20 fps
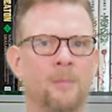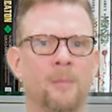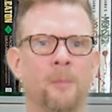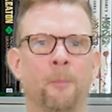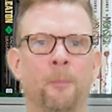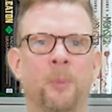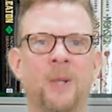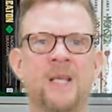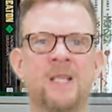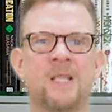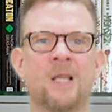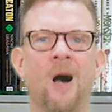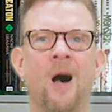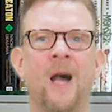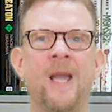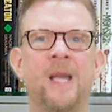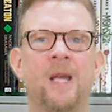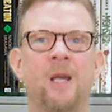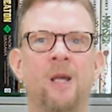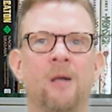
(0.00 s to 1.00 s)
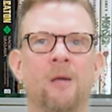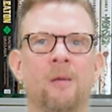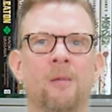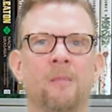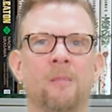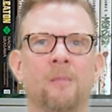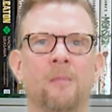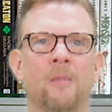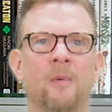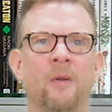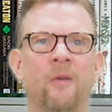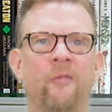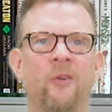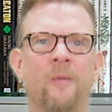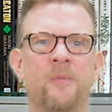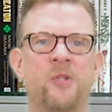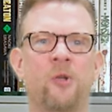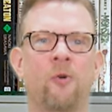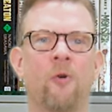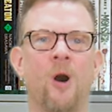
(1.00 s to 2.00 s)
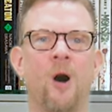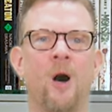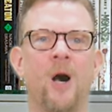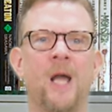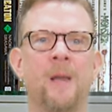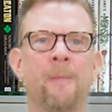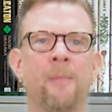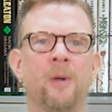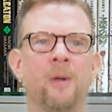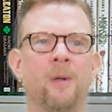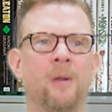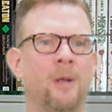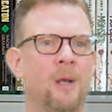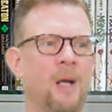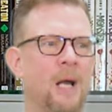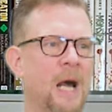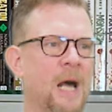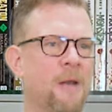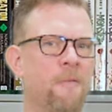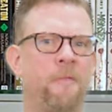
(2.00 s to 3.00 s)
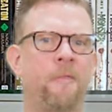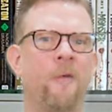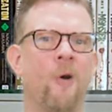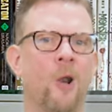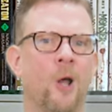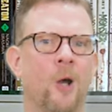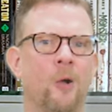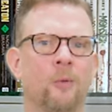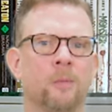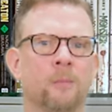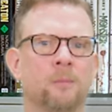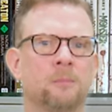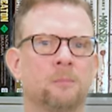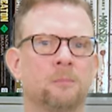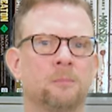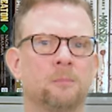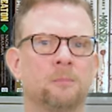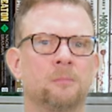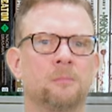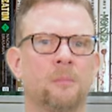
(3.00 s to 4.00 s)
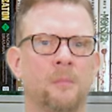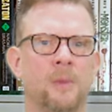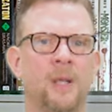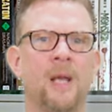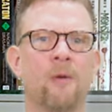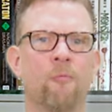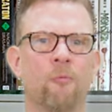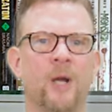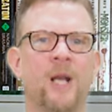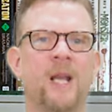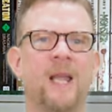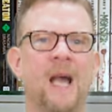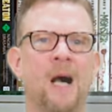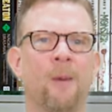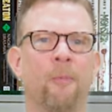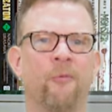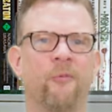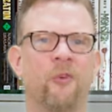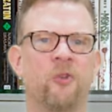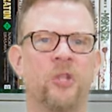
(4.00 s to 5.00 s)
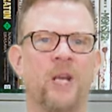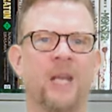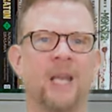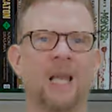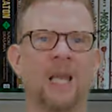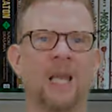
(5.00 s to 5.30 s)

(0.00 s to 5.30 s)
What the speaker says: Please like, subscribe, and follow. It really helps the channel